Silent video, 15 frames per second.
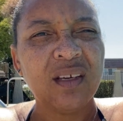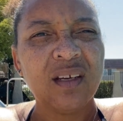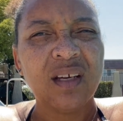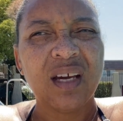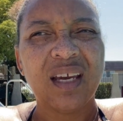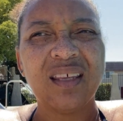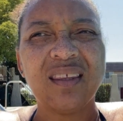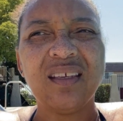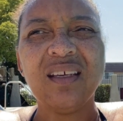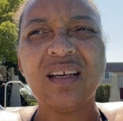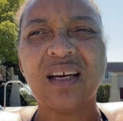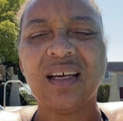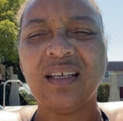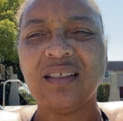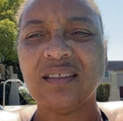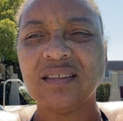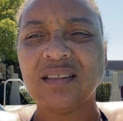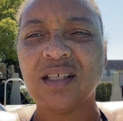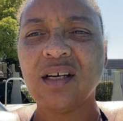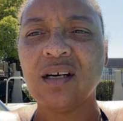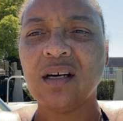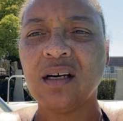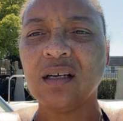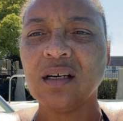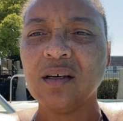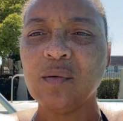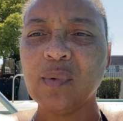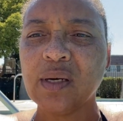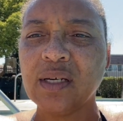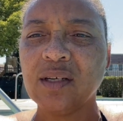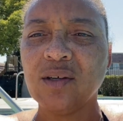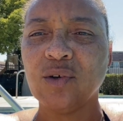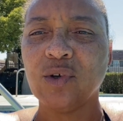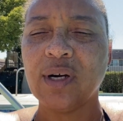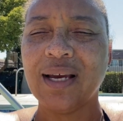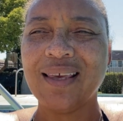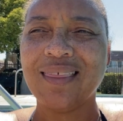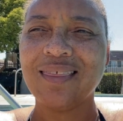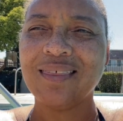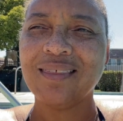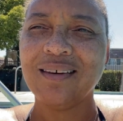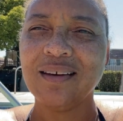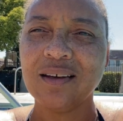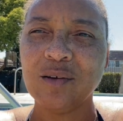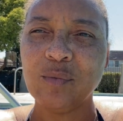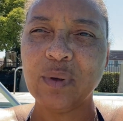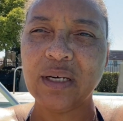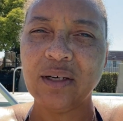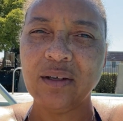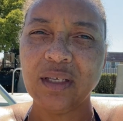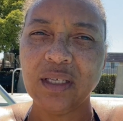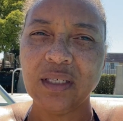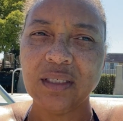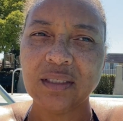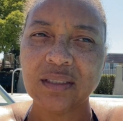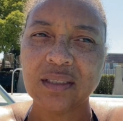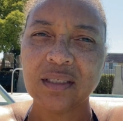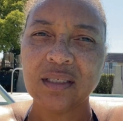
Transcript: I think I talk about it or I think about it,